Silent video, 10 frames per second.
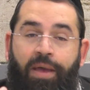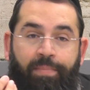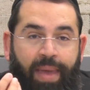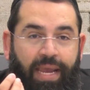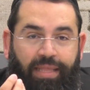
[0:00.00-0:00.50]

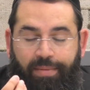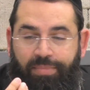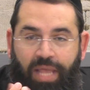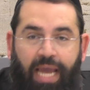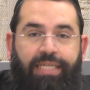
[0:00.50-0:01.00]
make
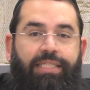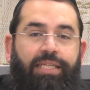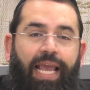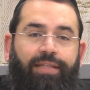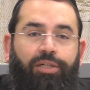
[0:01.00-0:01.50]
them nice
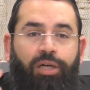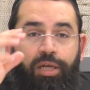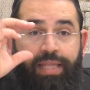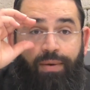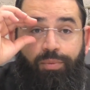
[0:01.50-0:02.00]
together,
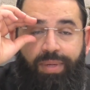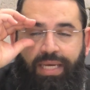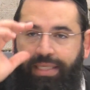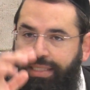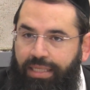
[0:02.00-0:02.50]
that would be
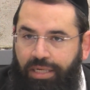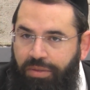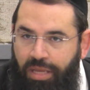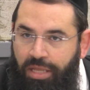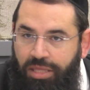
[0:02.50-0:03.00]

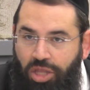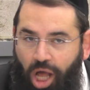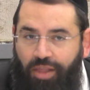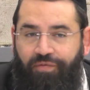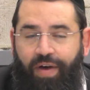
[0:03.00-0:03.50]
considered
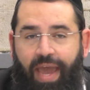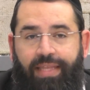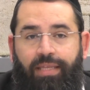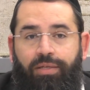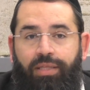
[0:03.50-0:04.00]

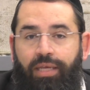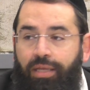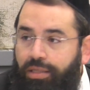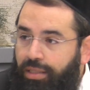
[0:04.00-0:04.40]
nullified to the